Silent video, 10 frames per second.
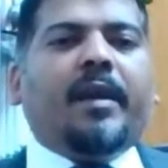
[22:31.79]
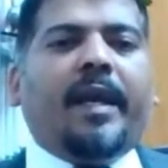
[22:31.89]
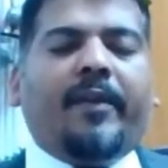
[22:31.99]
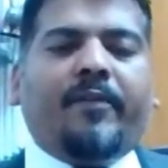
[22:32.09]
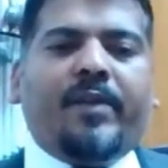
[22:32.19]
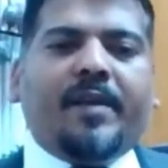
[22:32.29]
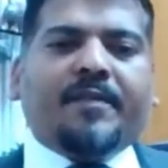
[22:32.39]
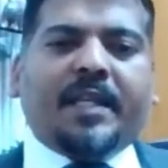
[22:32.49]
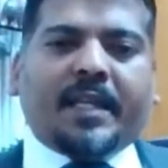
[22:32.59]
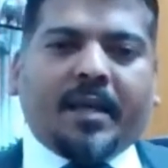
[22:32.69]
and we have
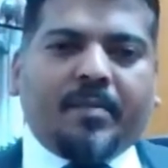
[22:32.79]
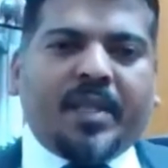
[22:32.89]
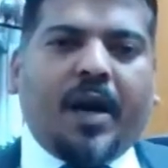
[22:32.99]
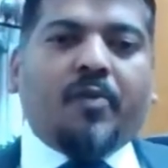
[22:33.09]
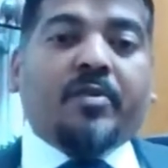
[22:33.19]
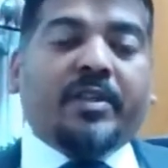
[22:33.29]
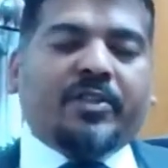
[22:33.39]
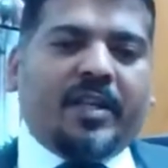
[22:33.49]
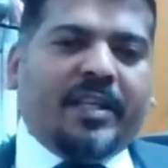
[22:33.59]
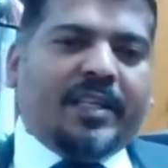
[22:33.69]
set up the
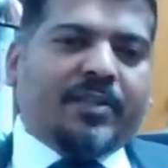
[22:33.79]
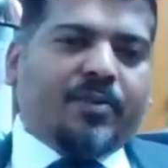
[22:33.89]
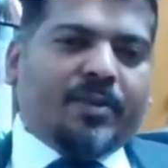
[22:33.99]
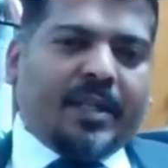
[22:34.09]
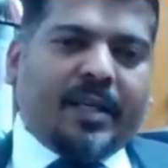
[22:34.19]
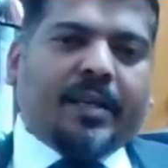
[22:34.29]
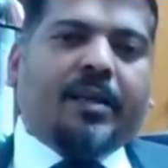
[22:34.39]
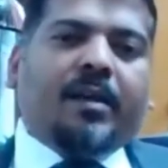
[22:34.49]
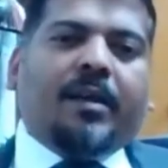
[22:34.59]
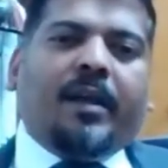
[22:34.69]
outreach clinics over there,
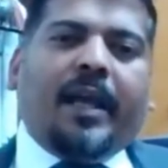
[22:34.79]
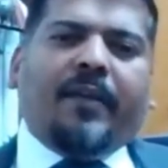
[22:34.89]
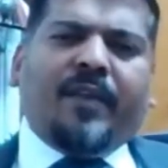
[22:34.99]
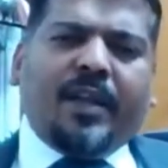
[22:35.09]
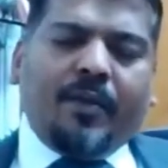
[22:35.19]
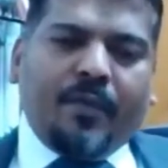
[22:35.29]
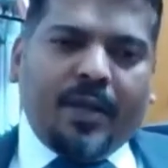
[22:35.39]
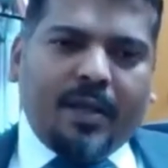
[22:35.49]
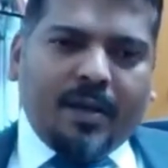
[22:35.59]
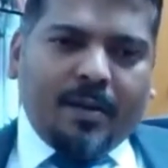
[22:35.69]
and wherein
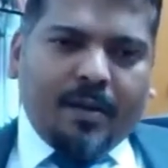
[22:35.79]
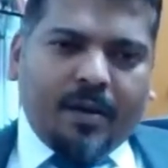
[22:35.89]
we